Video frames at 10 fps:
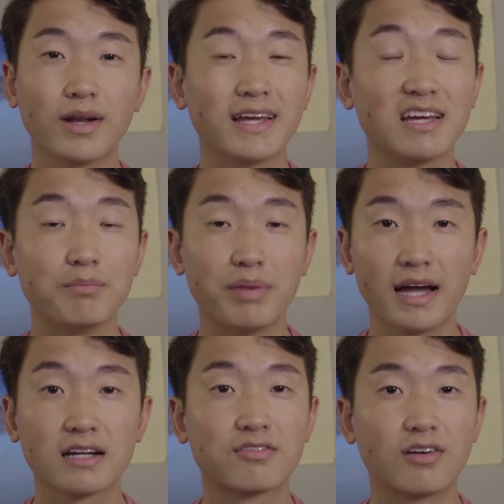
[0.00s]
When I get
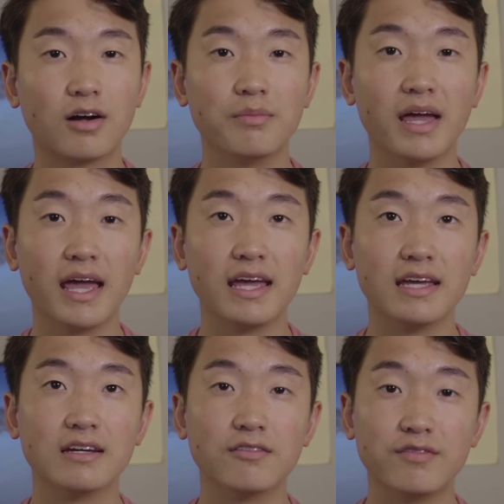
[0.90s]
back from
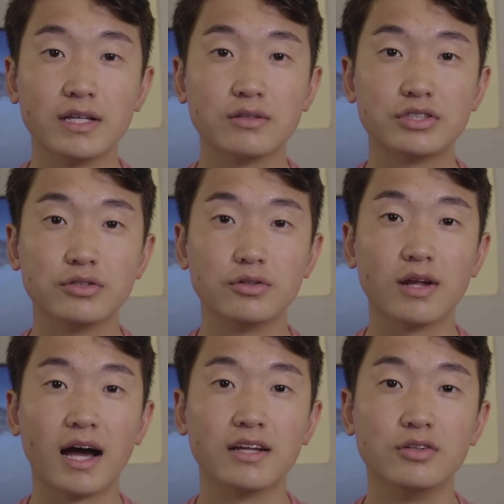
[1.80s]
a video shoot,
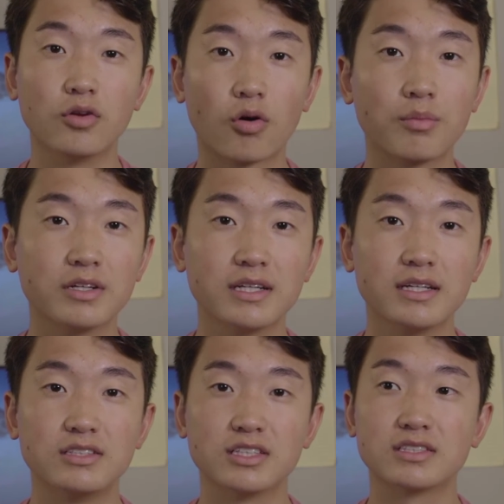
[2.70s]
I
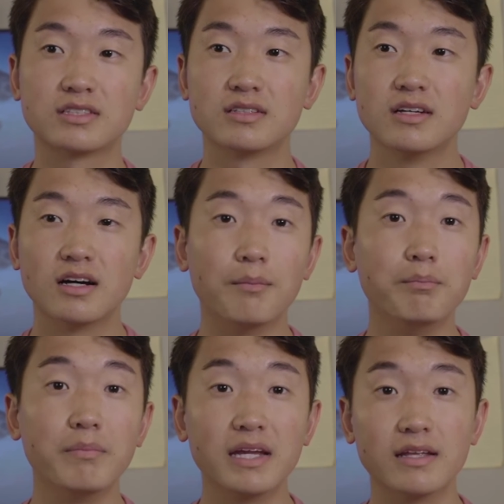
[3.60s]
normally just
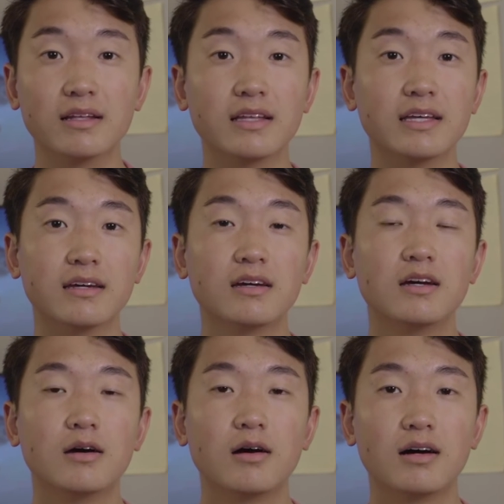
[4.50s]
immediately
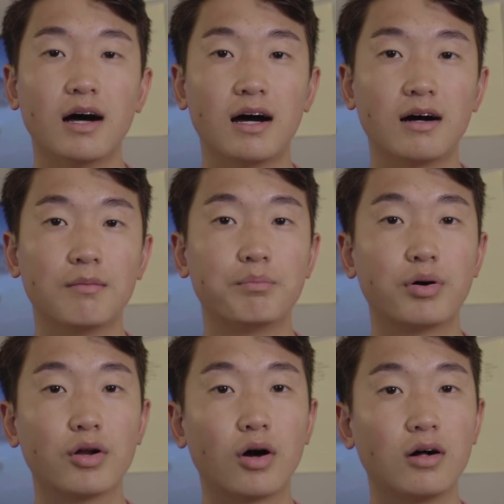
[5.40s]

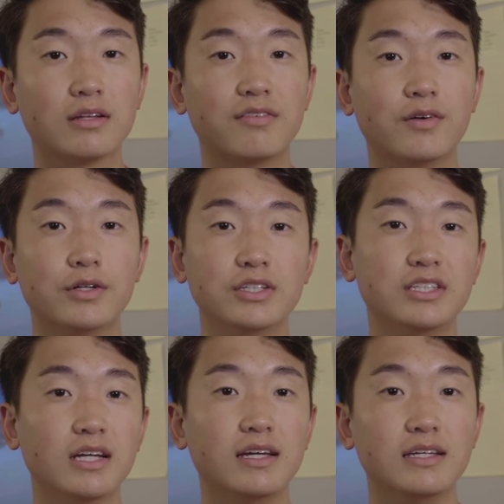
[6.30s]
put all the
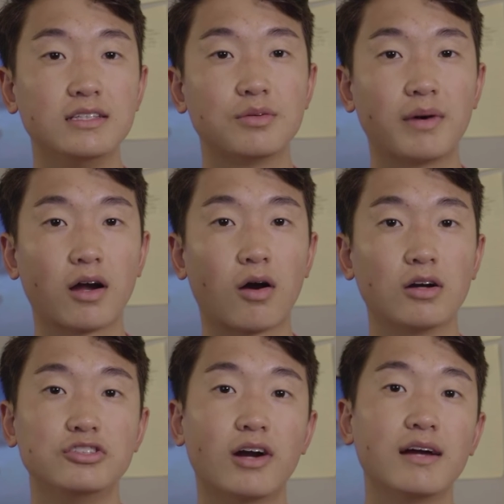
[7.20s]
footage into my
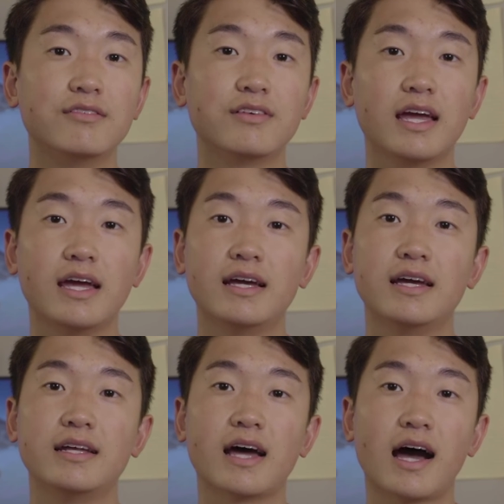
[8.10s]
hard drive,
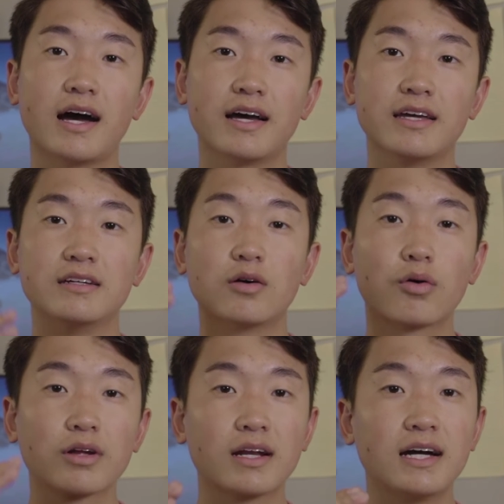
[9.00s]
and I
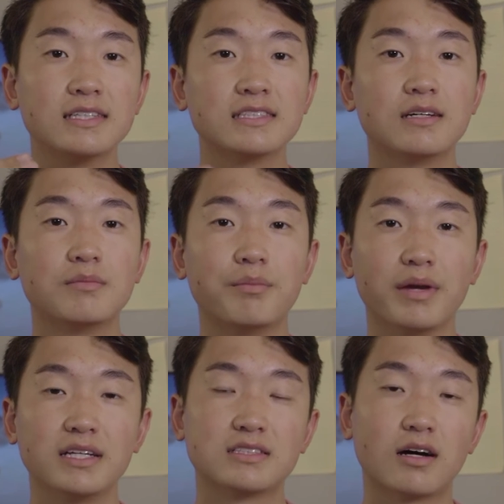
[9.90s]
organize them
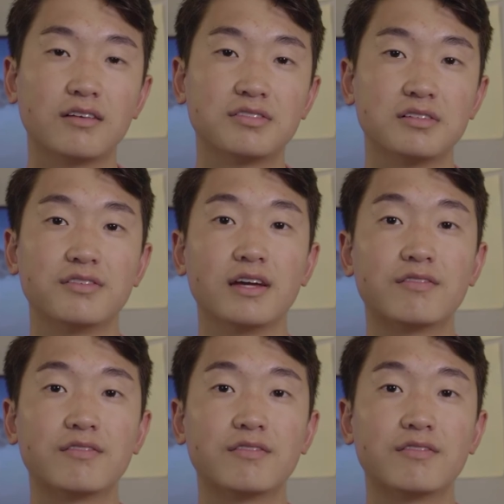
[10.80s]
based off of a